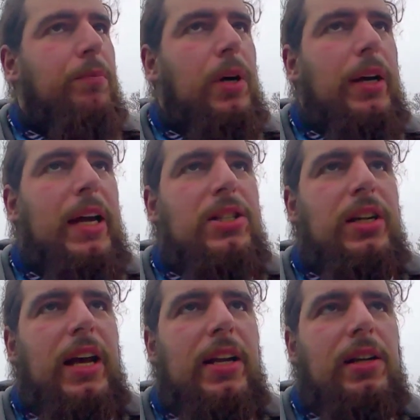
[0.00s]
I
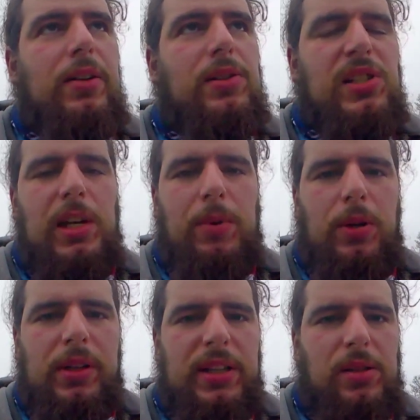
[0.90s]
actually had a little slip
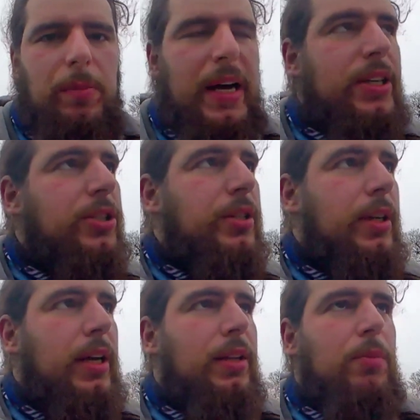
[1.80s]
on a diesel patch
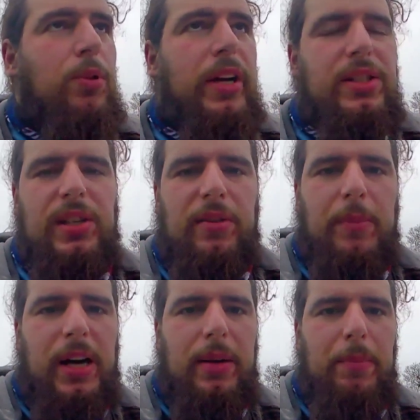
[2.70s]
and the brakes saved
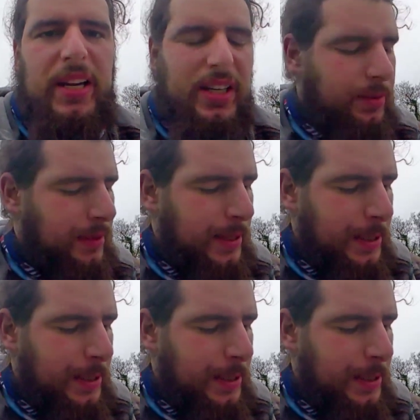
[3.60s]
my bacon.